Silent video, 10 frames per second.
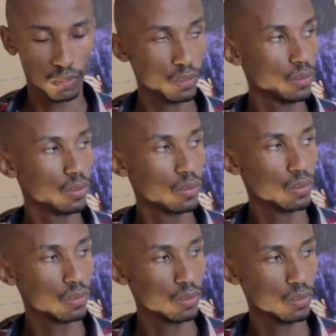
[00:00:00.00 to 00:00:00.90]

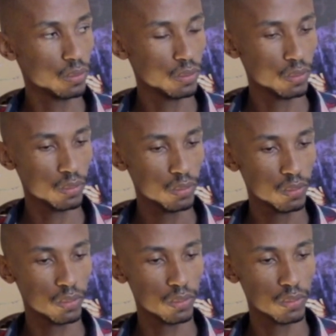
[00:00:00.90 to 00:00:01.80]

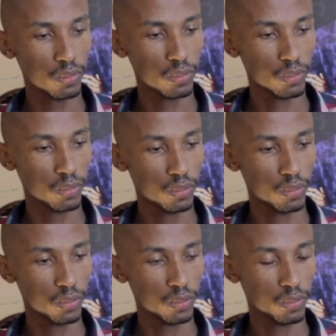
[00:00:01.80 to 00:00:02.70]

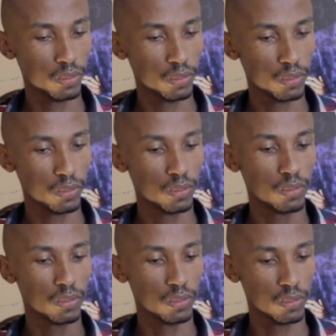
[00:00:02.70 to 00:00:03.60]

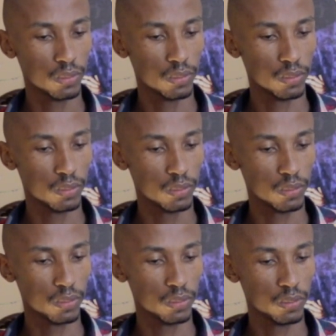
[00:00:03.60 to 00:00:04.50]

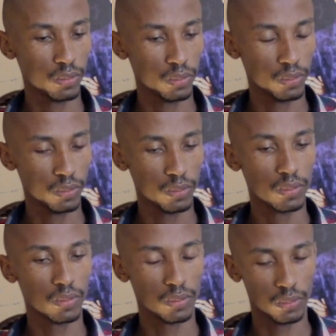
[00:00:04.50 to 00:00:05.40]

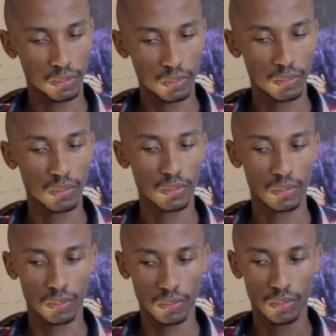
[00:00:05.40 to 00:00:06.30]

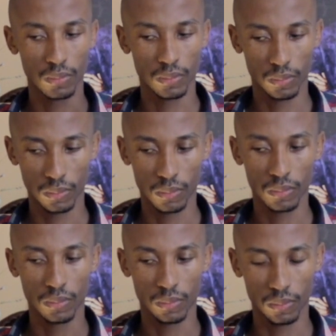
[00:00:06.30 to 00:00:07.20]

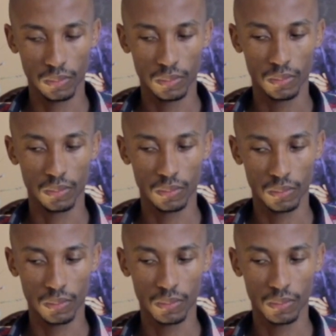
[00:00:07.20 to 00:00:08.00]
No words are spoken by the person on screen.